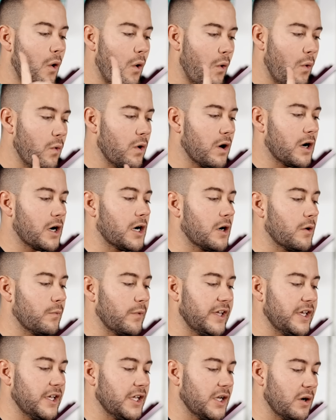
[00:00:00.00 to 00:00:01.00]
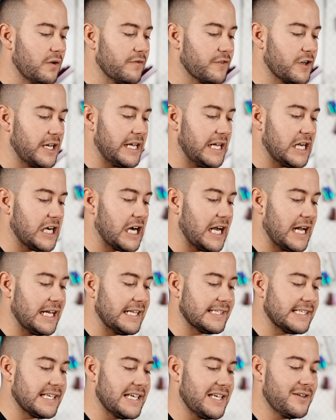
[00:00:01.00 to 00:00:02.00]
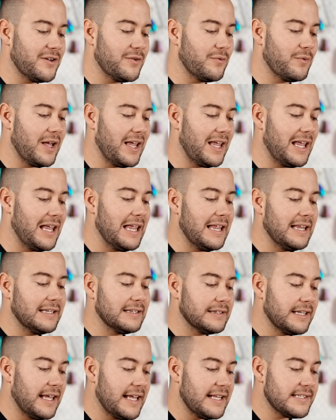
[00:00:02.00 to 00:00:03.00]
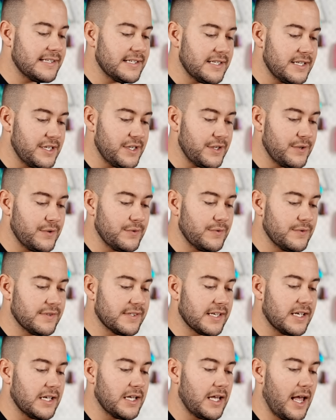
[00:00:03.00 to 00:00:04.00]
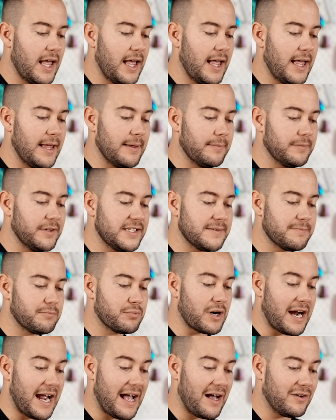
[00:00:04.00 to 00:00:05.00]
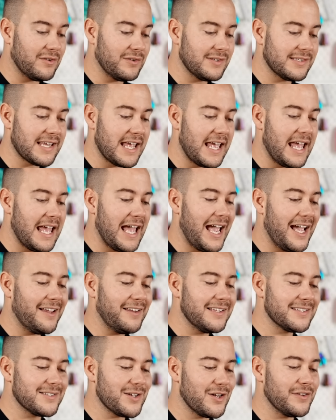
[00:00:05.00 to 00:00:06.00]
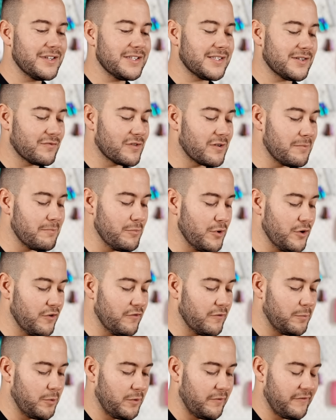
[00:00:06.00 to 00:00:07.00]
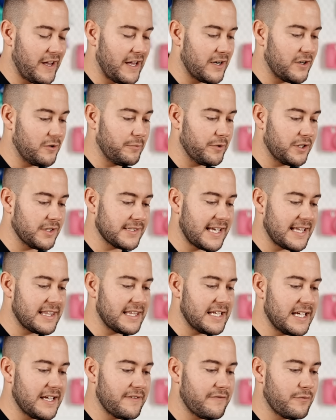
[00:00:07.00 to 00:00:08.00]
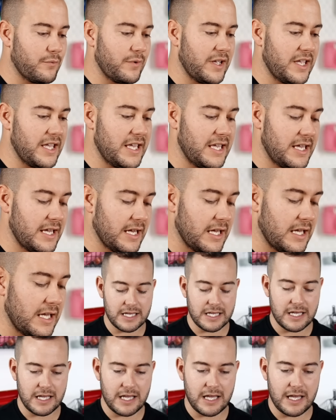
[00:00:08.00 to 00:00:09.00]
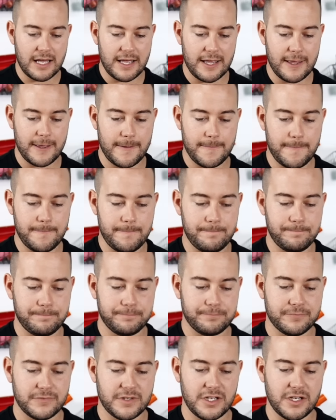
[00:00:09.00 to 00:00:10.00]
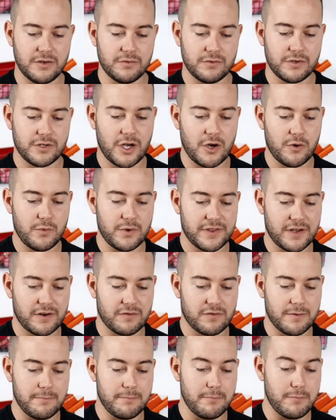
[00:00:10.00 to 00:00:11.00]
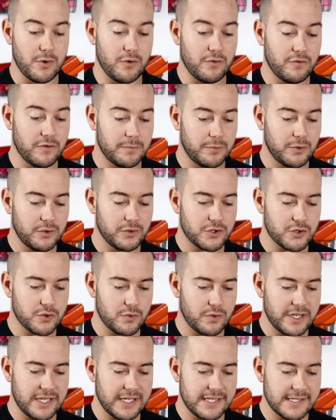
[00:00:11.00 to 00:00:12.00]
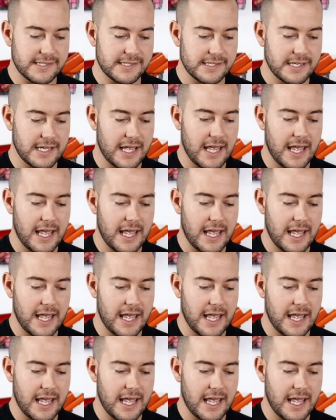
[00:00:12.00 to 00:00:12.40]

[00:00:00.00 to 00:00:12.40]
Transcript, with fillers: or we could go over here and say, you know what, let's use, um, let's browse and let's call this a removable vinyl because I think if we, um, you know, go with a removable choice